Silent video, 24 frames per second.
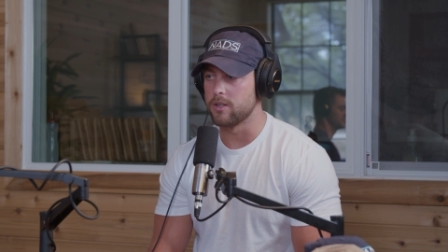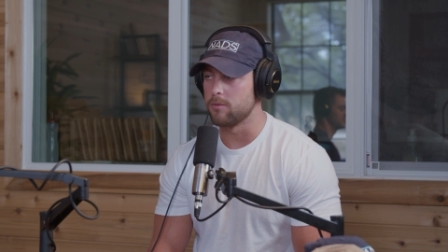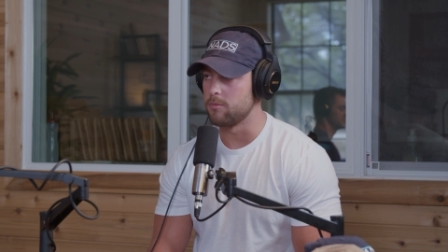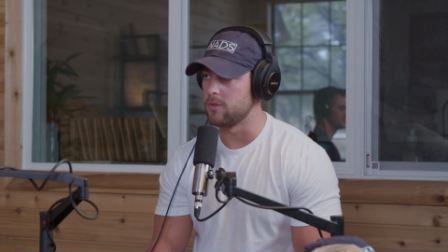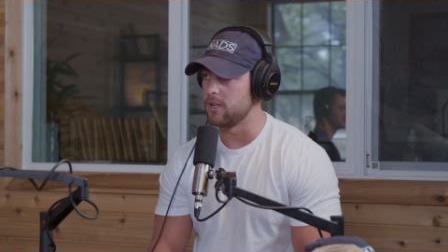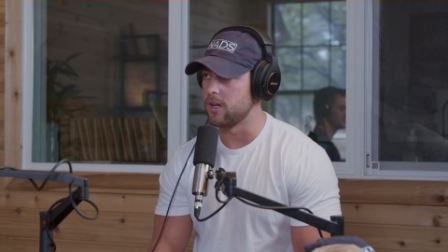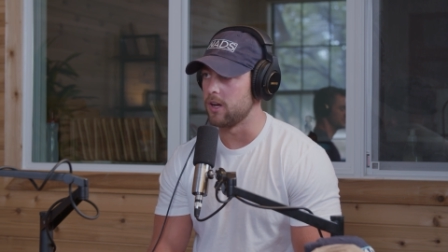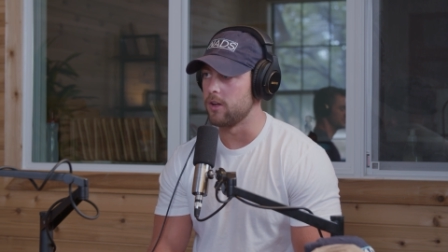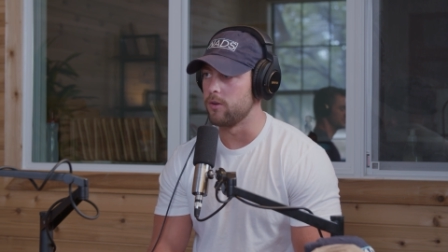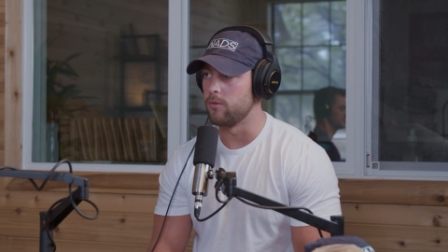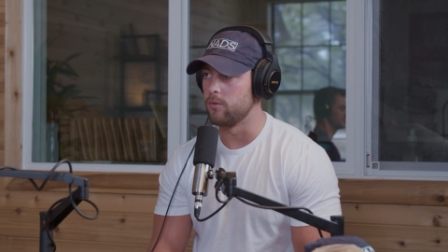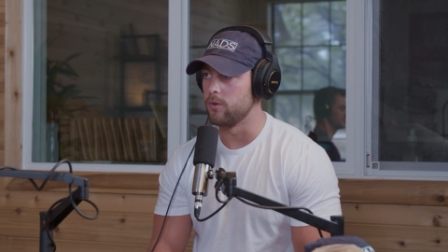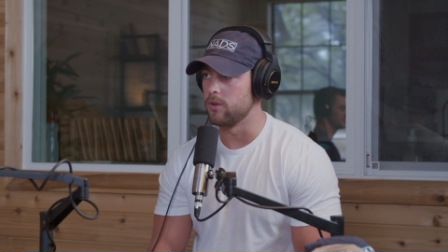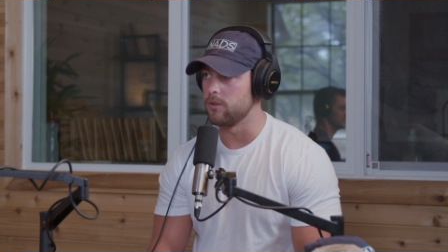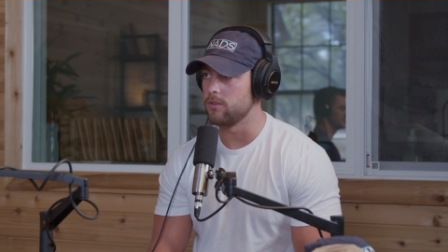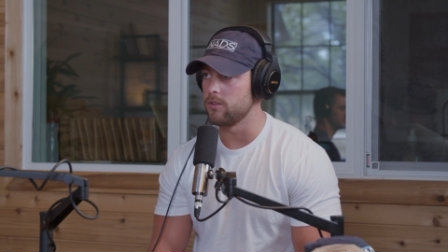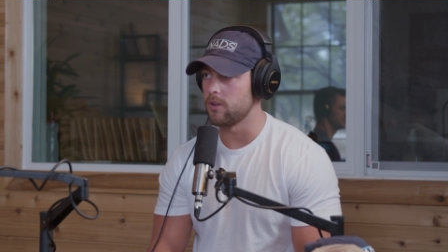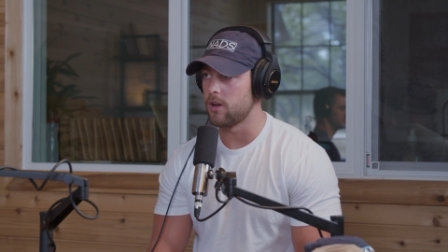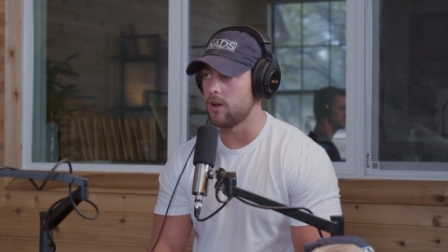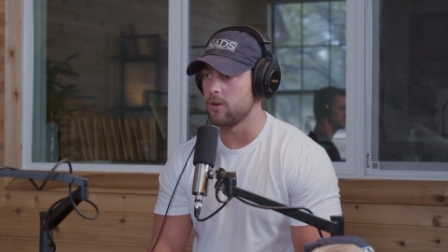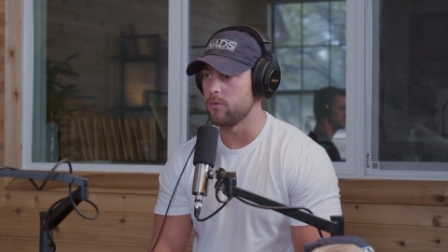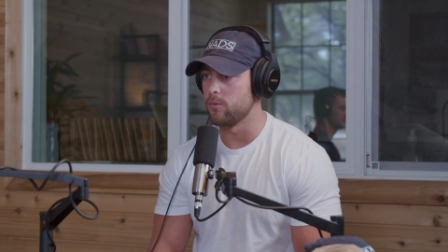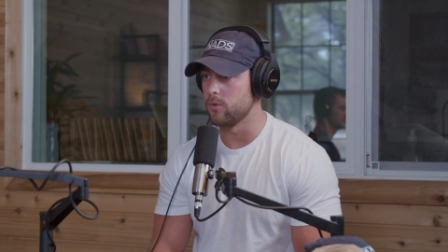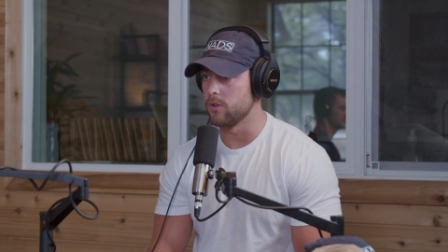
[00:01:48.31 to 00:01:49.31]
to be
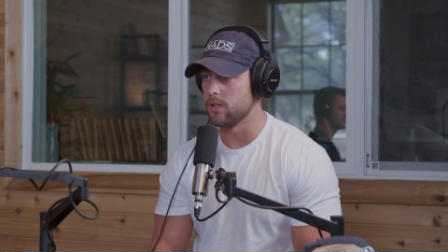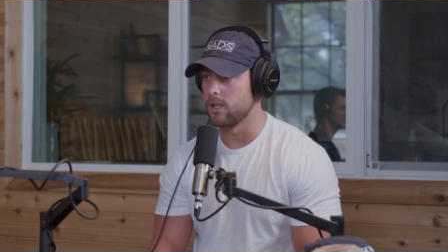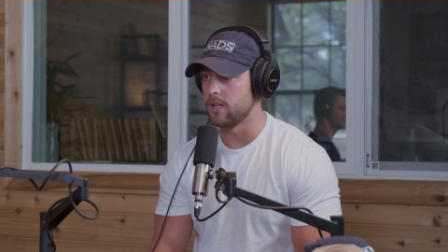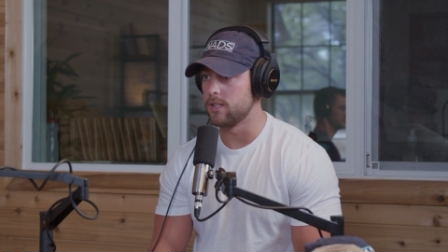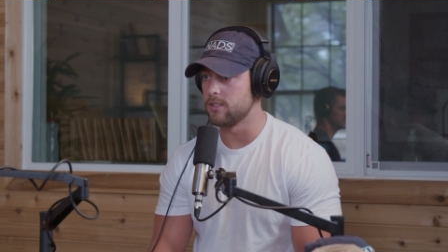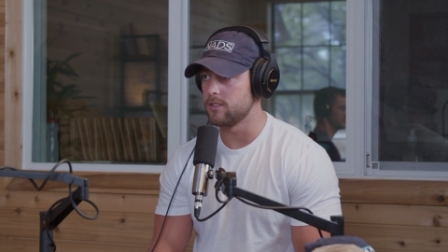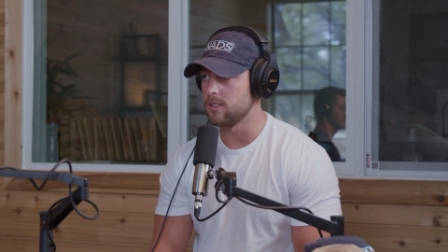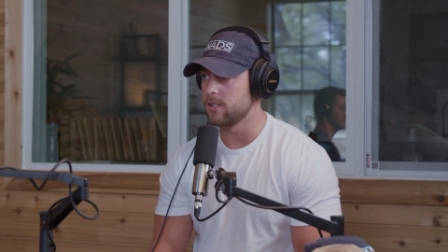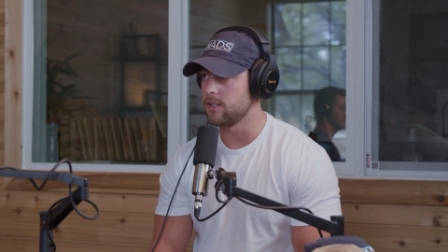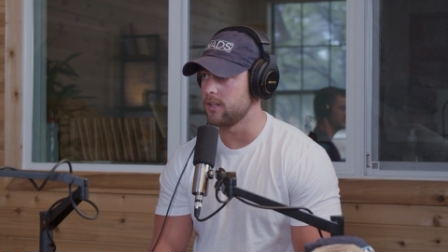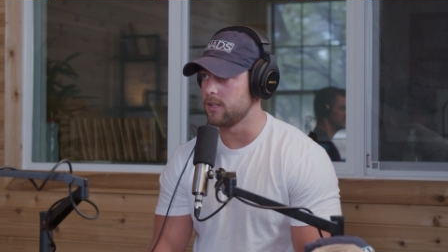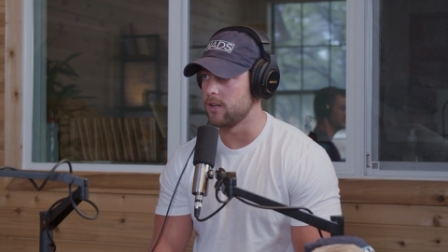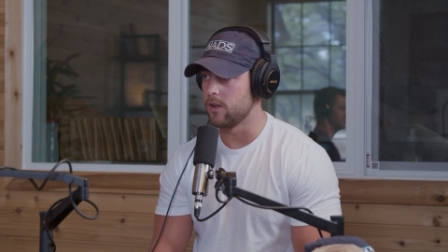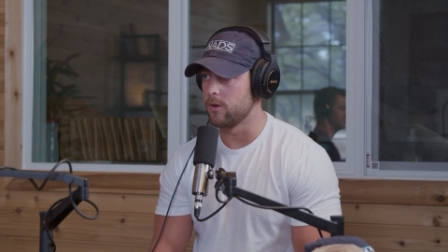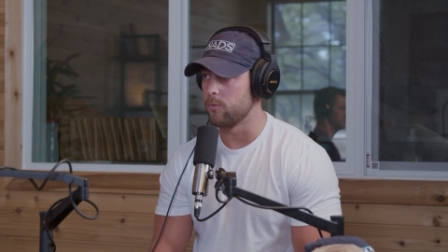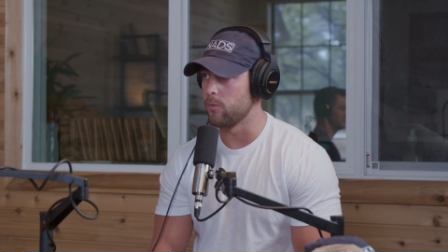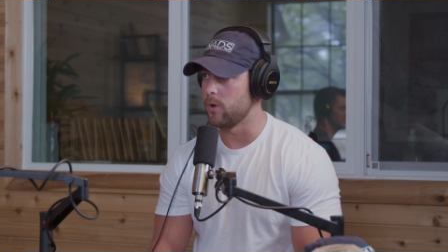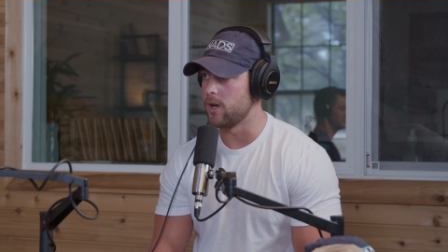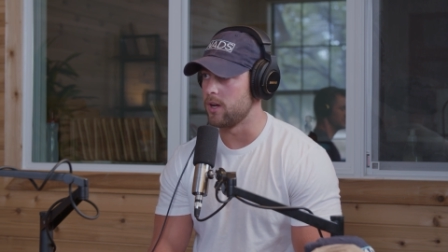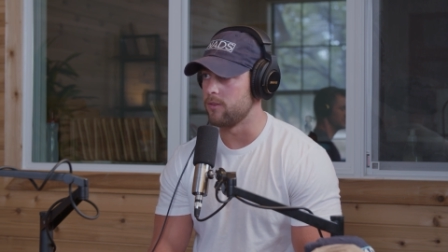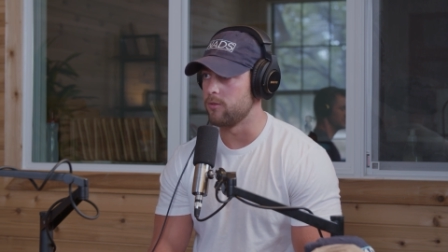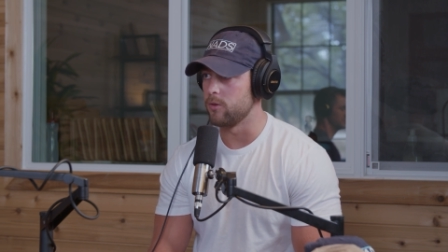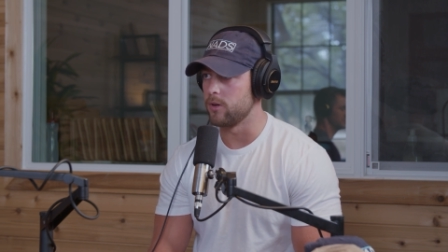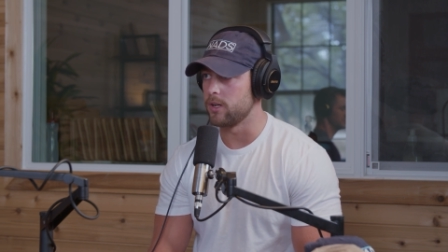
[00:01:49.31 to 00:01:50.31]
unrelenting and
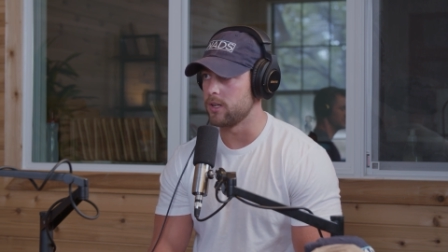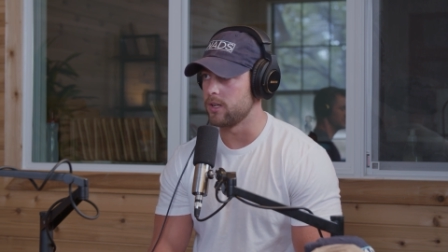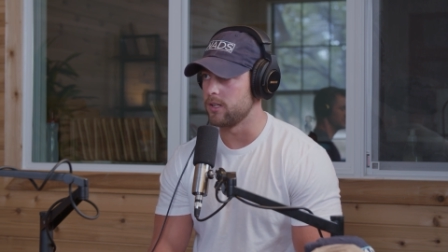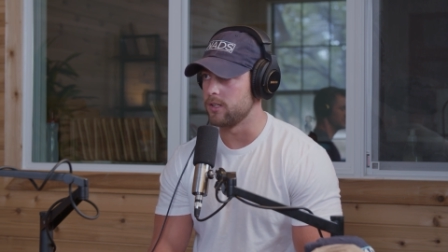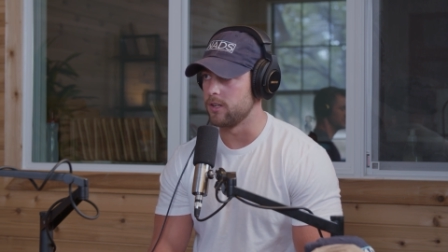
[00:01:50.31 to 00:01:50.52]
unwavering